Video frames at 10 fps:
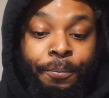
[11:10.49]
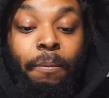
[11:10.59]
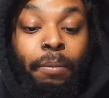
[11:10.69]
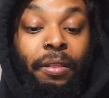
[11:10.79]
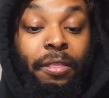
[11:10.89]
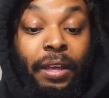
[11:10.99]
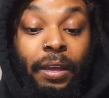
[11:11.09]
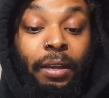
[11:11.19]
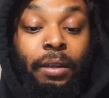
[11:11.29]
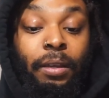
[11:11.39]
But
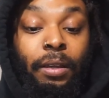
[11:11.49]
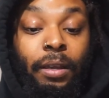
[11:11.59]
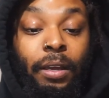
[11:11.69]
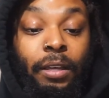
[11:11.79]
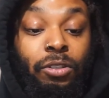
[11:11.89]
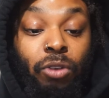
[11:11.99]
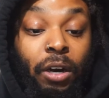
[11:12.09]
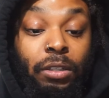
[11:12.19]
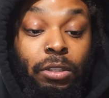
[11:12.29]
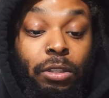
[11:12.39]
then it
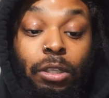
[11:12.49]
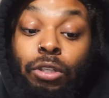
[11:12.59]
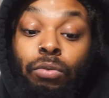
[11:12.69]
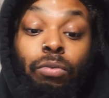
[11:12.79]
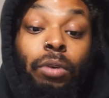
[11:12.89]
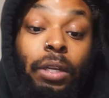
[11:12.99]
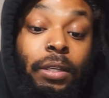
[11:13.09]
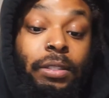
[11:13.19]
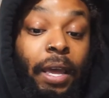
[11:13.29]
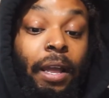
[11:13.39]
started to really
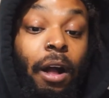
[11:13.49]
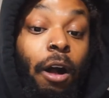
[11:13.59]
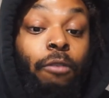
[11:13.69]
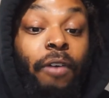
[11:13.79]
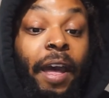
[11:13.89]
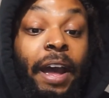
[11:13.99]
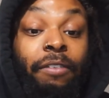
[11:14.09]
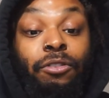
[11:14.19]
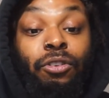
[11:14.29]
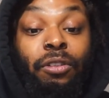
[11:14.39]
take off
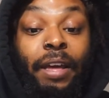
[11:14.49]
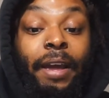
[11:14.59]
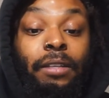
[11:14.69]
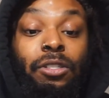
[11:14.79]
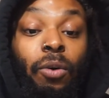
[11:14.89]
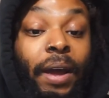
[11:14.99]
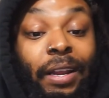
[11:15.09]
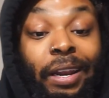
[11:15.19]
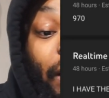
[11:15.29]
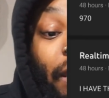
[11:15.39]
after that. So at
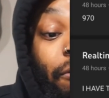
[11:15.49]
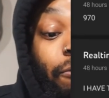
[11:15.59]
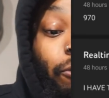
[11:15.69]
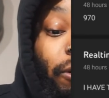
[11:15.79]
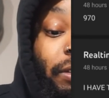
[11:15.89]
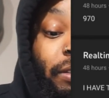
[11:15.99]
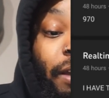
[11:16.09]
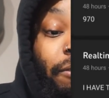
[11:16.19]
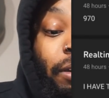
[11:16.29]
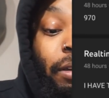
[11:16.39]

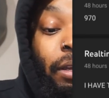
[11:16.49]
11:47,